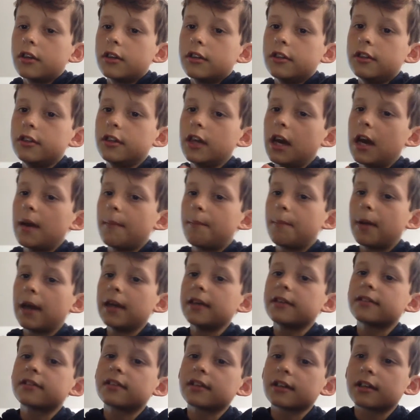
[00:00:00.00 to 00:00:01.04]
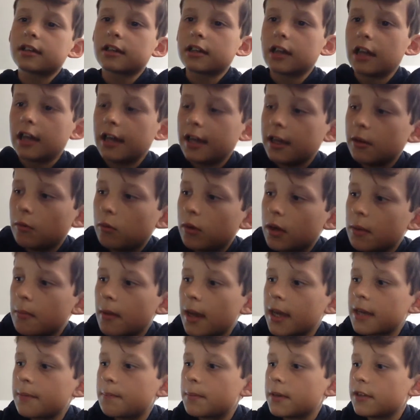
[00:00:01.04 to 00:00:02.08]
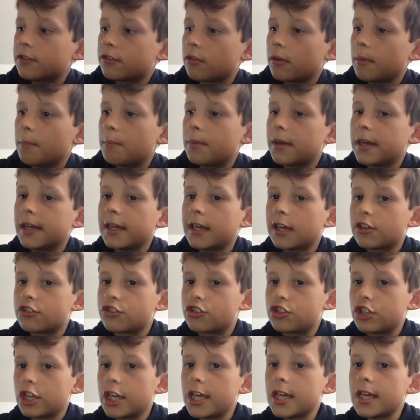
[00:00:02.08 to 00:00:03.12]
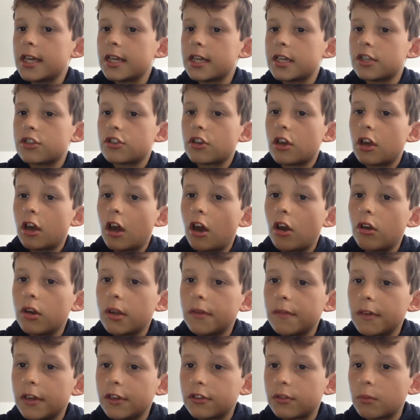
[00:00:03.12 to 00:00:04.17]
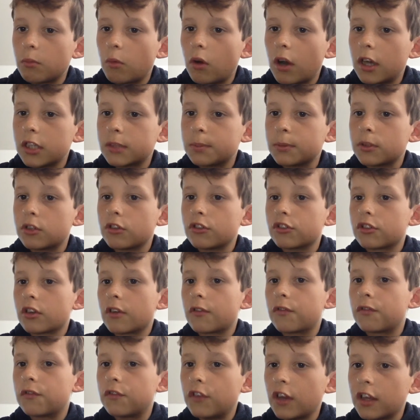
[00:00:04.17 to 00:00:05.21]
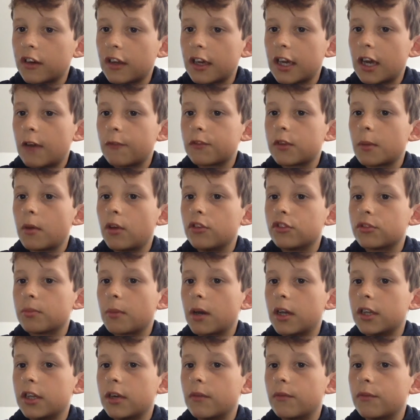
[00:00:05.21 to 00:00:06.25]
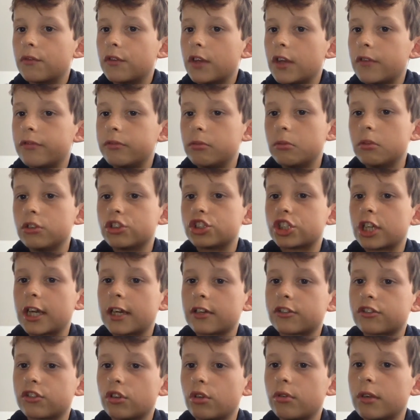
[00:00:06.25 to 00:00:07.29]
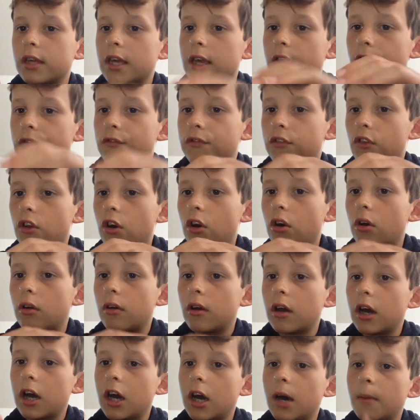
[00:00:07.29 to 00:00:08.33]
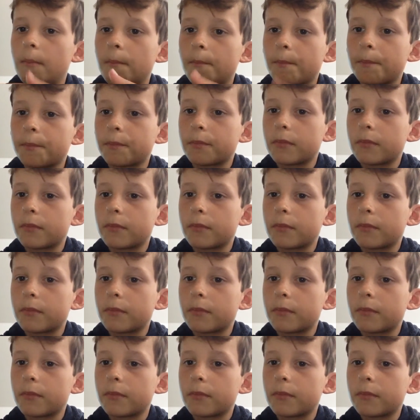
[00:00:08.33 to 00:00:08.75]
yeah, basically, we may be doing PSG only reason why is because I think they have the most money on FIFA. We'll check soon. If not, um,